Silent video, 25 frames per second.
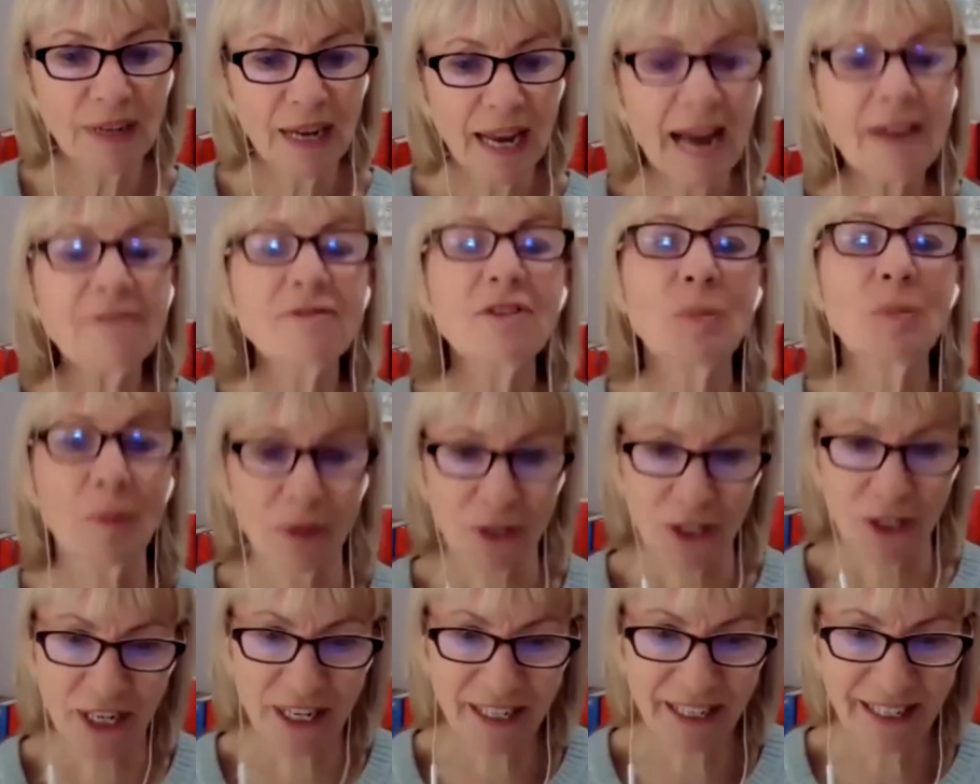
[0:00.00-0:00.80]

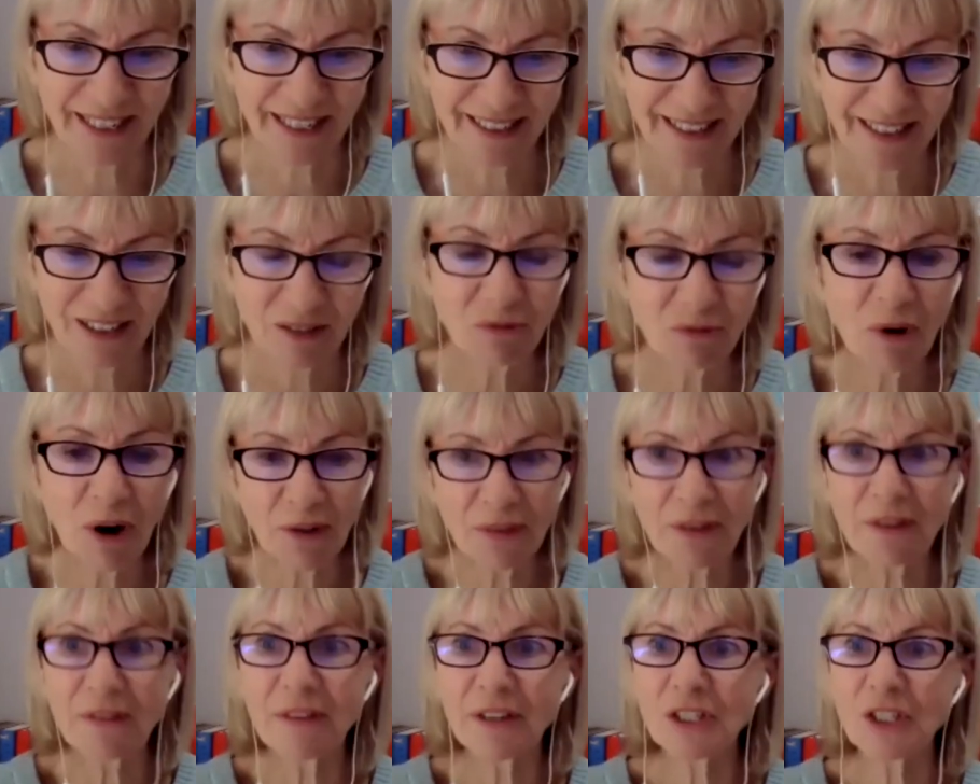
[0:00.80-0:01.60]
everybody
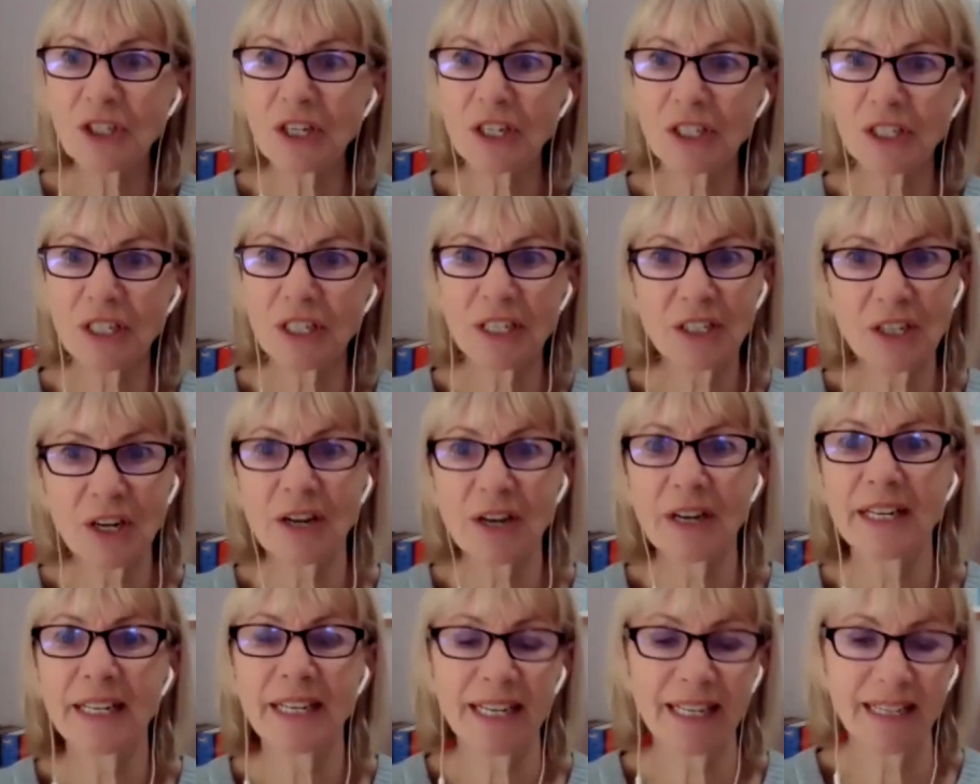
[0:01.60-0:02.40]
rather than just a
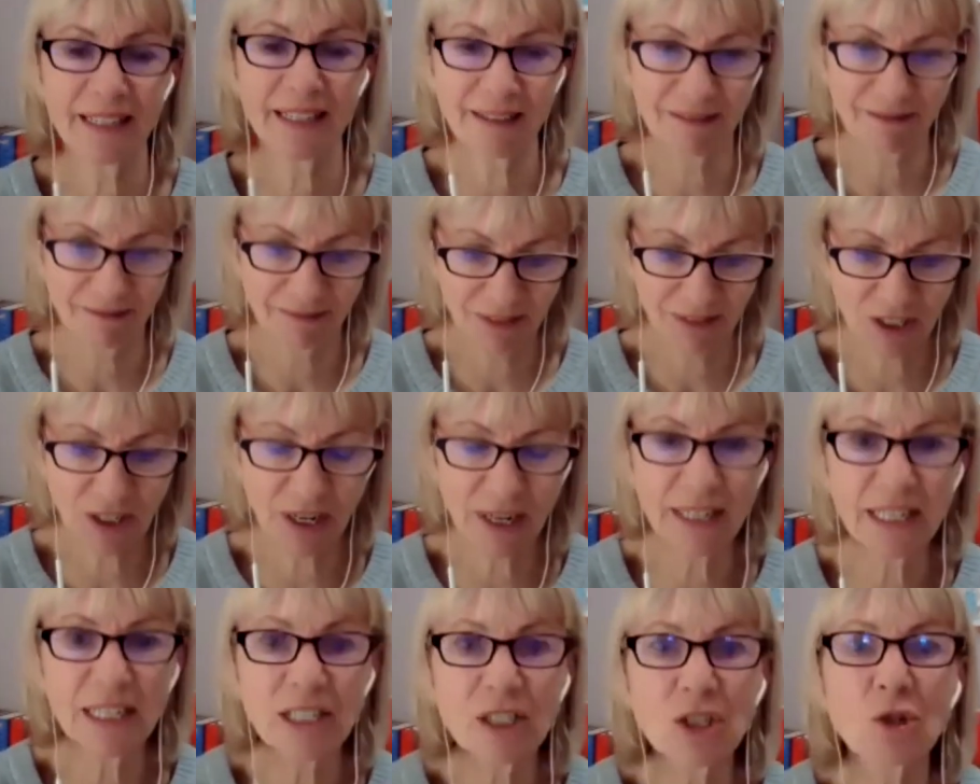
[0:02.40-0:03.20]
tiny
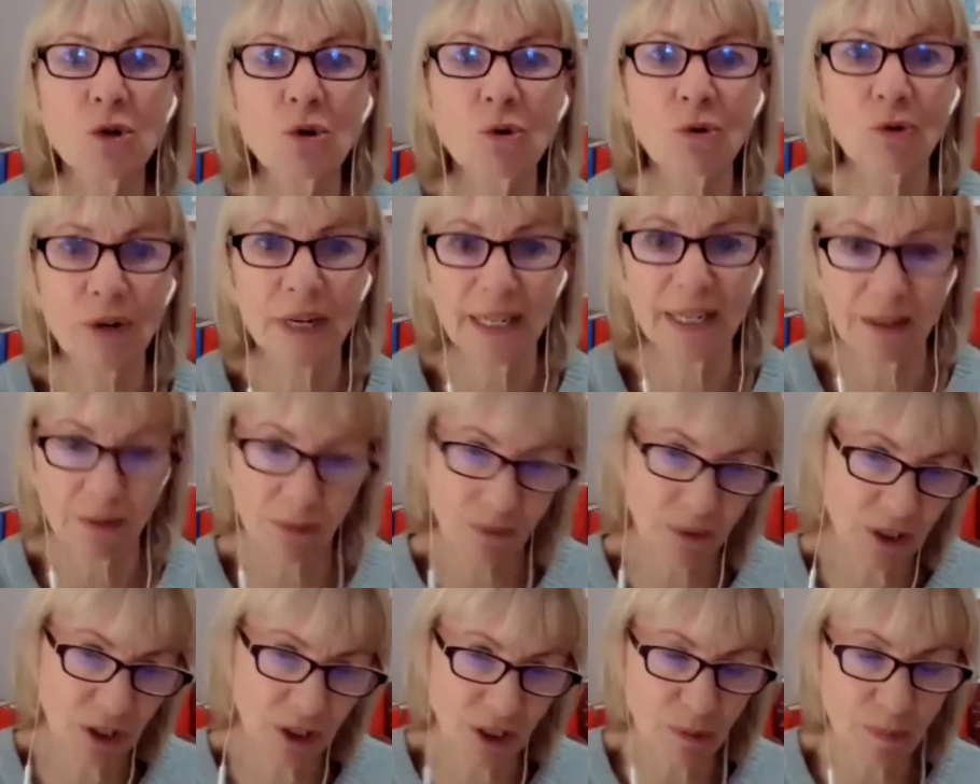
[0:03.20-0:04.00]
tiny story
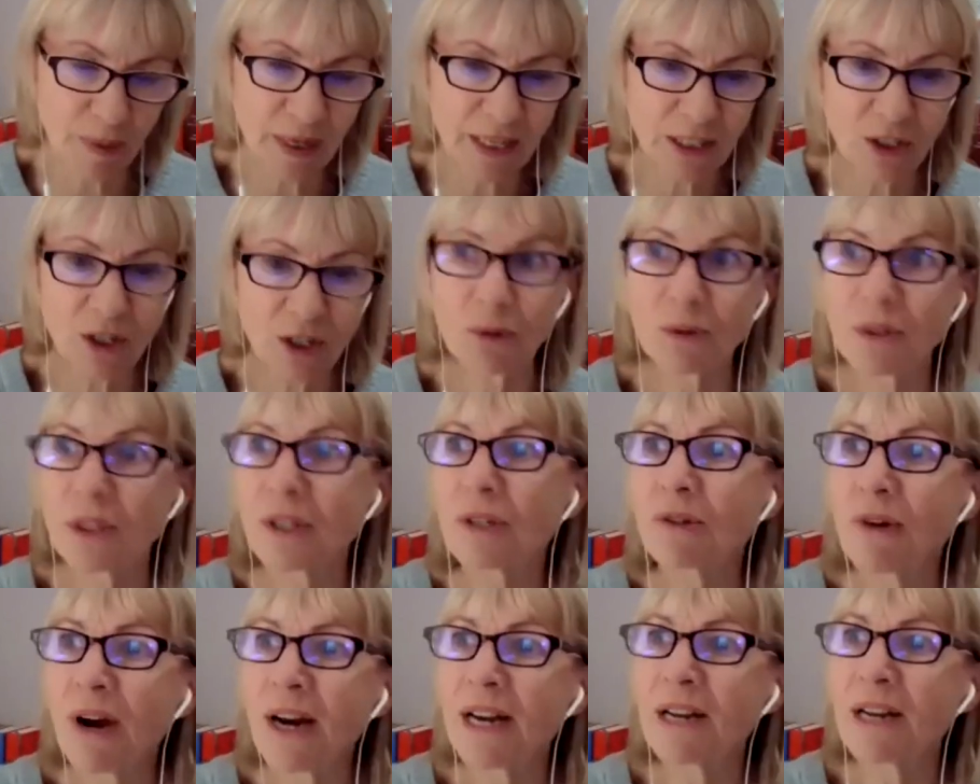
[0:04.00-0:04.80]
which is being told
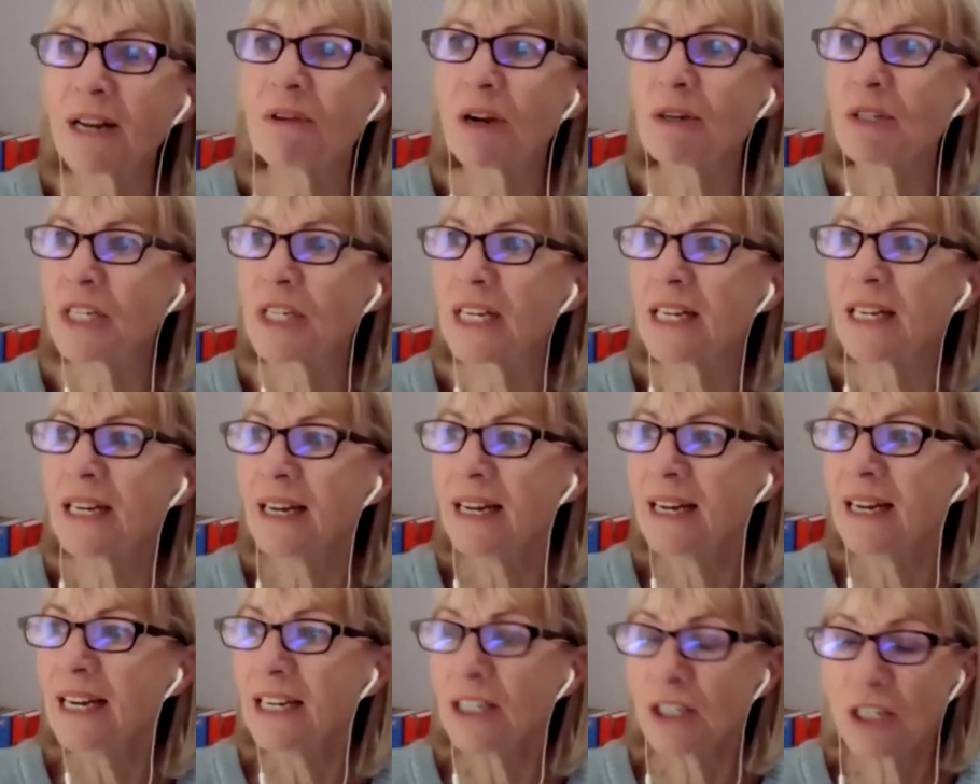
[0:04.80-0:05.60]
and granny rosie
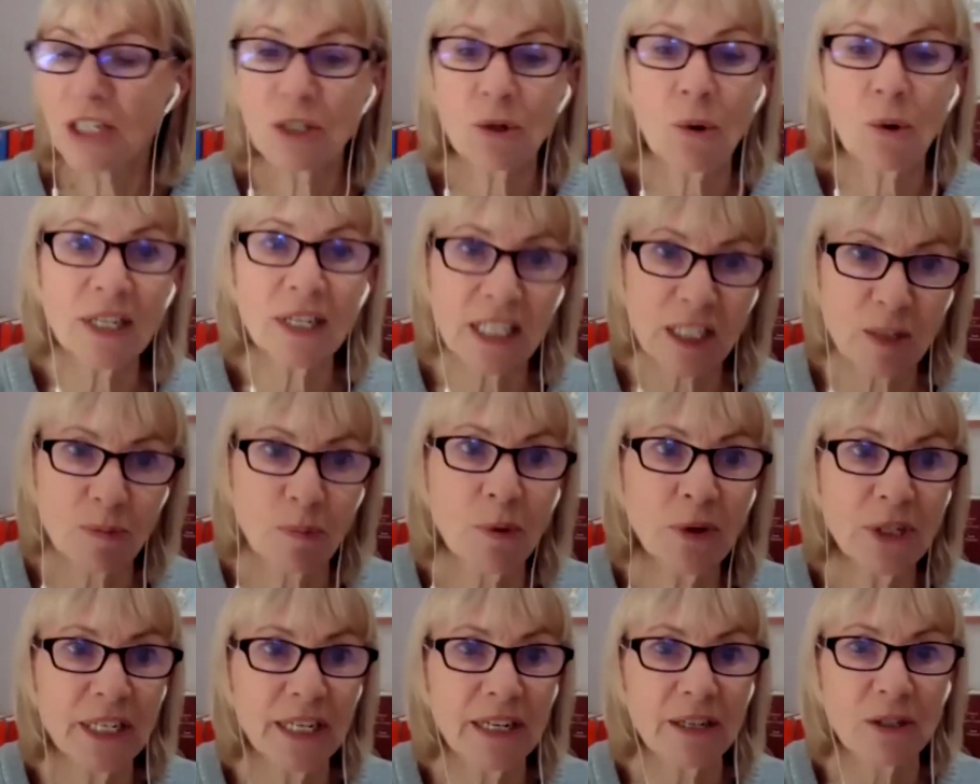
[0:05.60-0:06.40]
she's quite
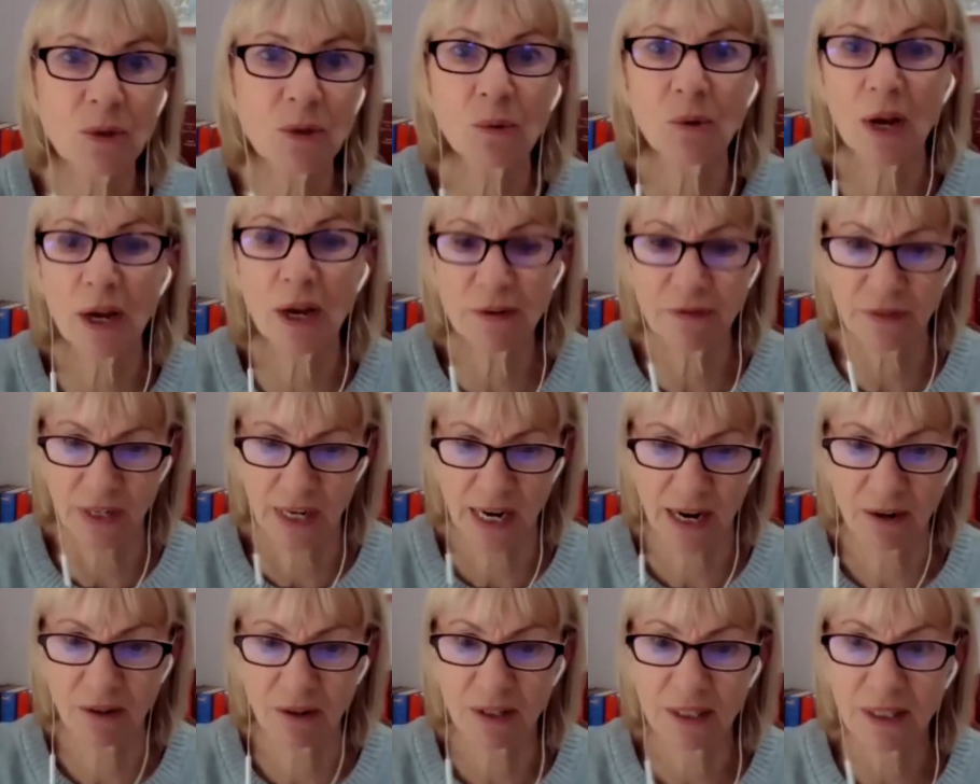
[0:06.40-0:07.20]
disappointed it's all over
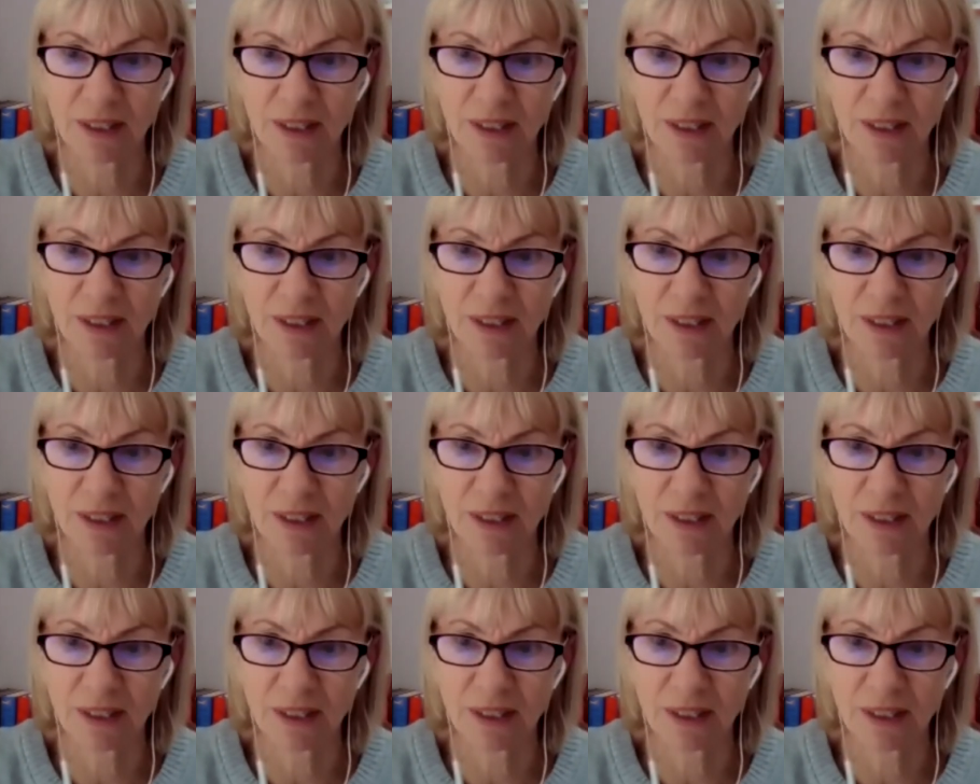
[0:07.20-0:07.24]
now